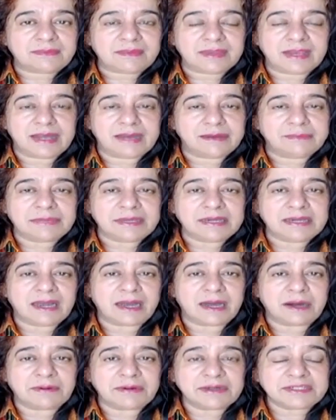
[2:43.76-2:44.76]
I mean,
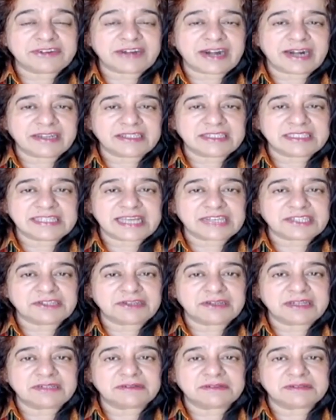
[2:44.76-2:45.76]
our strategies
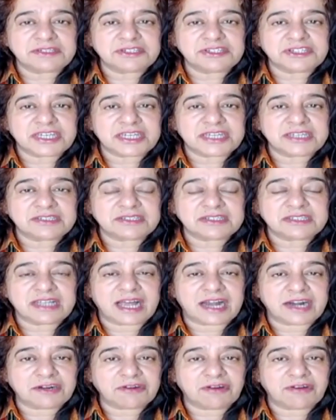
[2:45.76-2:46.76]
actually don't change
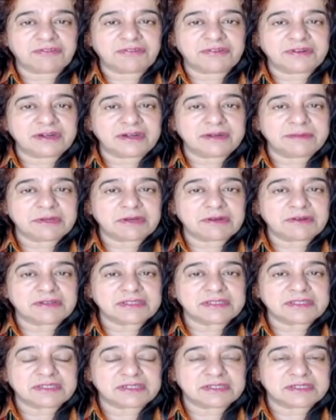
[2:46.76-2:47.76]
that often
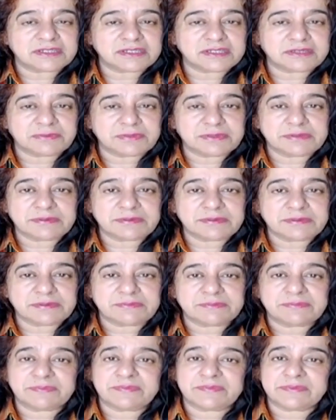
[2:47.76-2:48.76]
because just
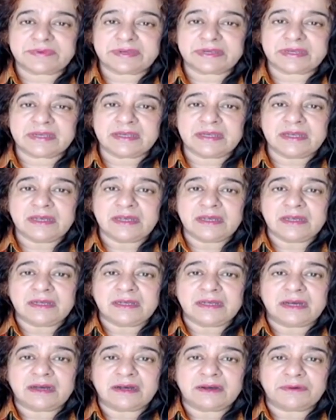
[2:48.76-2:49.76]
we
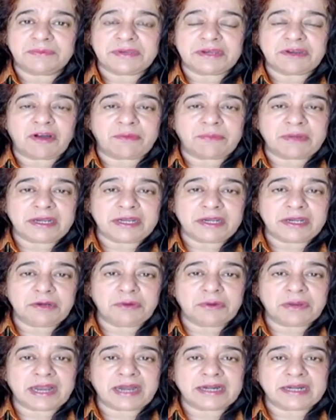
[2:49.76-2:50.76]
normally
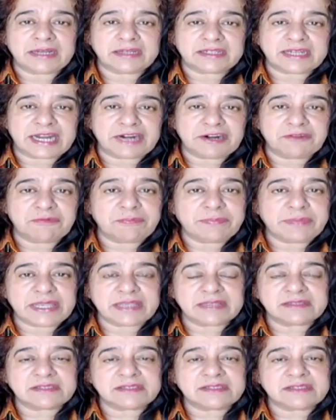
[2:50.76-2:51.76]
look at a kind of
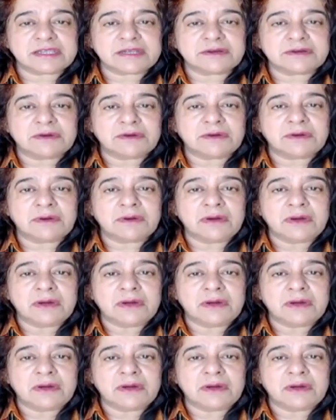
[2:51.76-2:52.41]
base zero